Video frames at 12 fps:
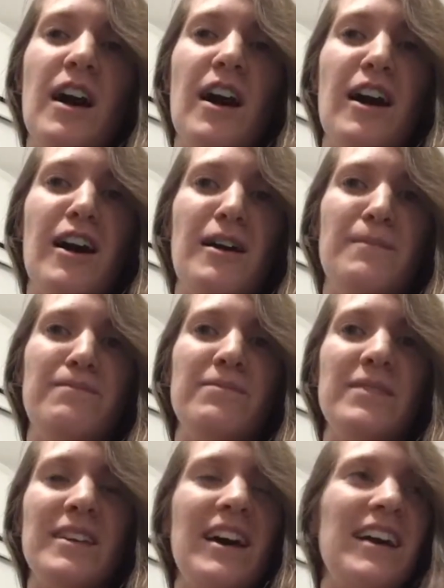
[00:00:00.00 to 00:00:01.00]
um,
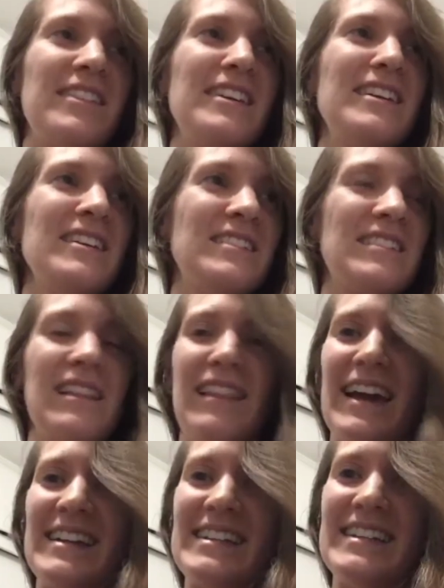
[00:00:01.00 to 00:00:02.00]
I think it's
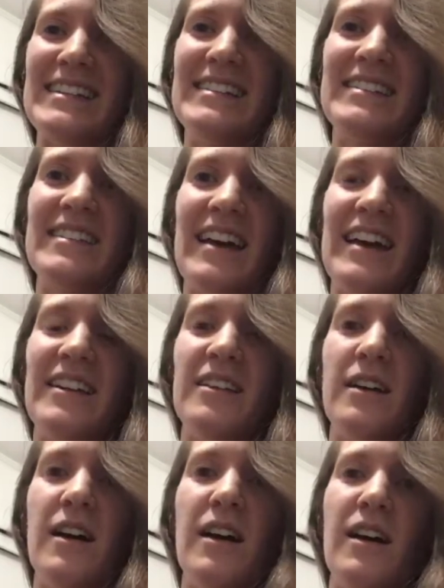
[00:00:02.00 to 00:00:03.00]
lectins
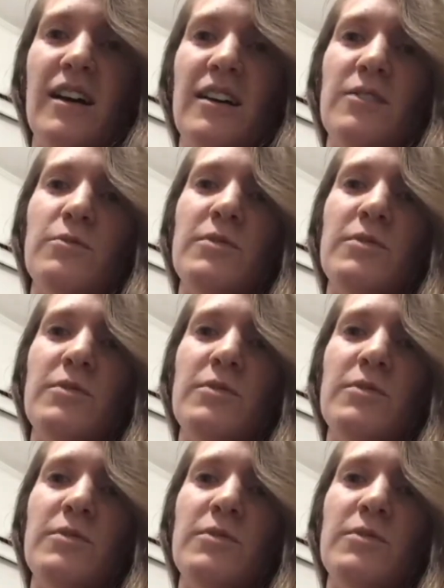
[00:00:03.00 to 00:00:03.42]
that uh,